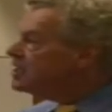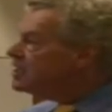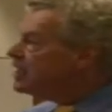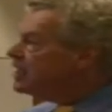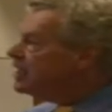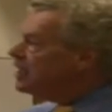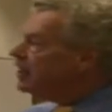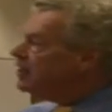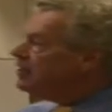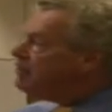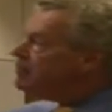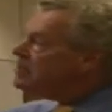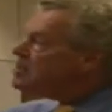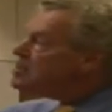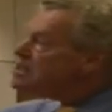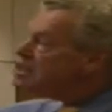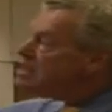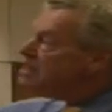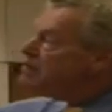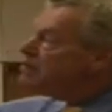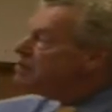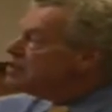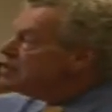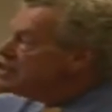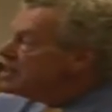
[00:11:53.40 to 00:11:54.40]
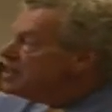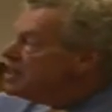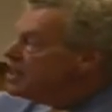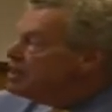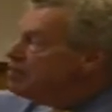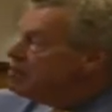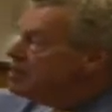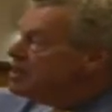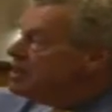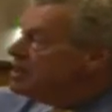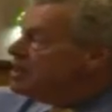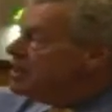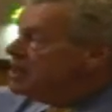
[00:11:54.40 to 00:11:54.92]
tell you. If it's liver time,
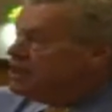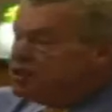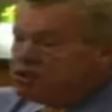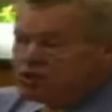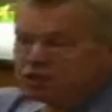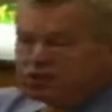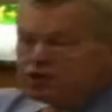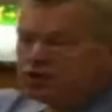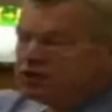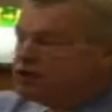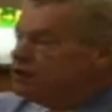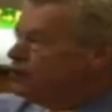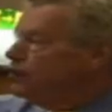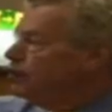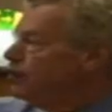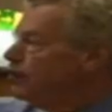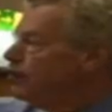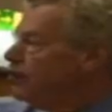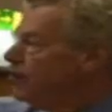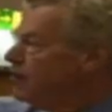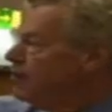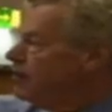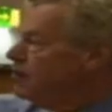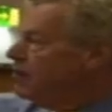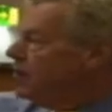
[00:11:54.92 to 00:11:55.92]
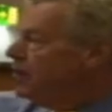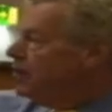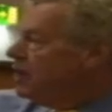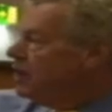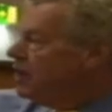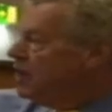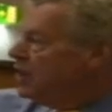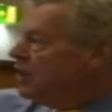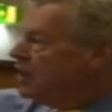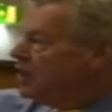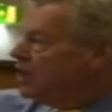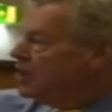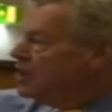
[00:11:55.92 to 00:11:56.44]
it's 2 to 4 at the moment.
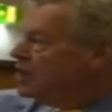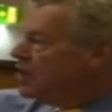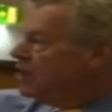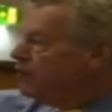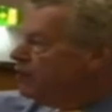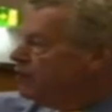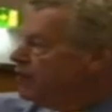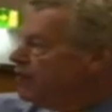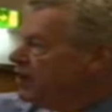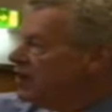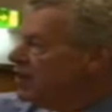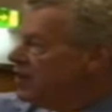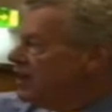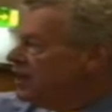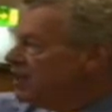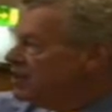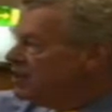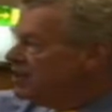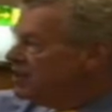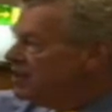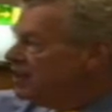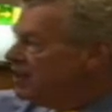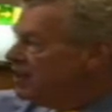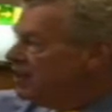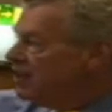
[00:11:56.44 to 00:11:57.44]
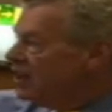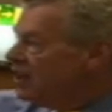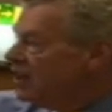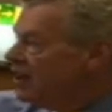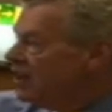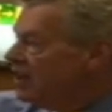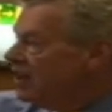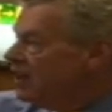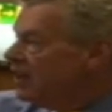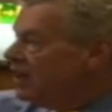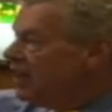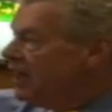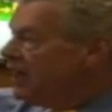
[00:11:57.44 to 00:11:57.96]
Check for high
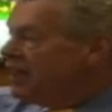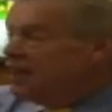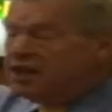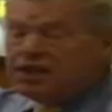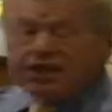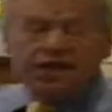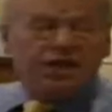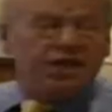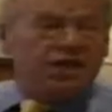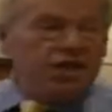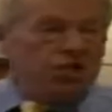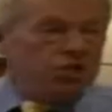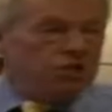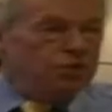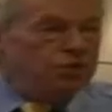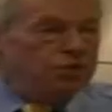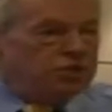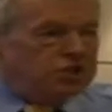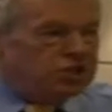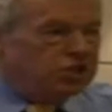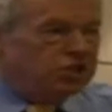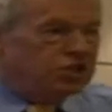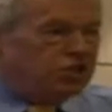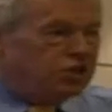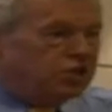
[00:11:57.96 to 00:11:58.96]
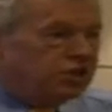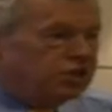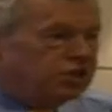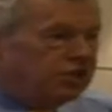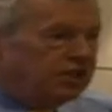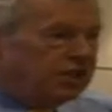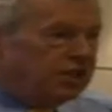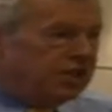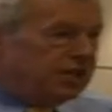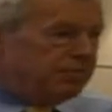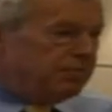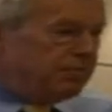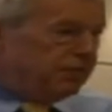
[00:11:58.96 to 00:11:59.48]
acetylcholine, and it's always a toxin
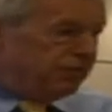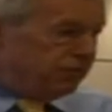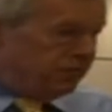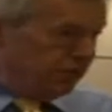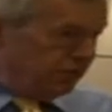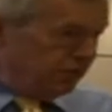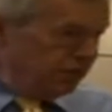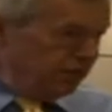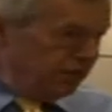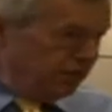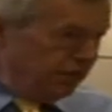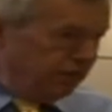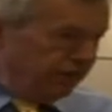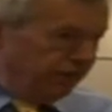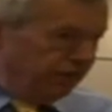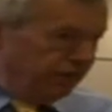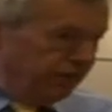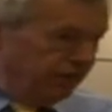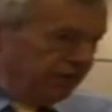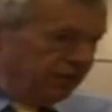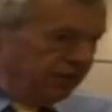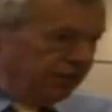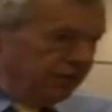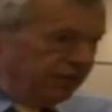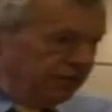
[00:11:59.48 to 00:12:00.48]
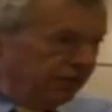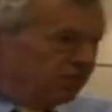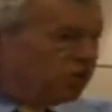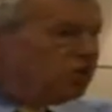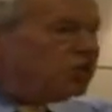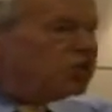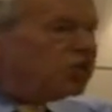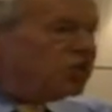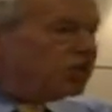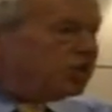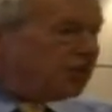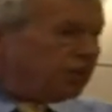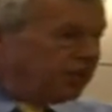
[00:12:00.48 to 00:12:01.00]
coming through the liver,
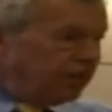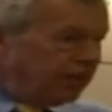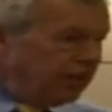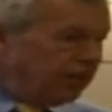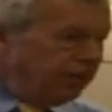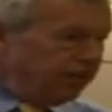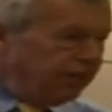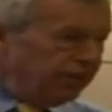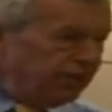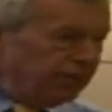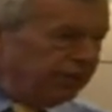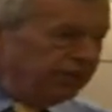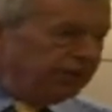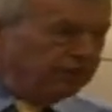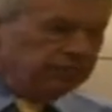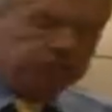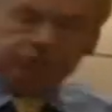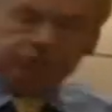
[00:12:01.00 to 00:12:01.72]
usually something you've eaten.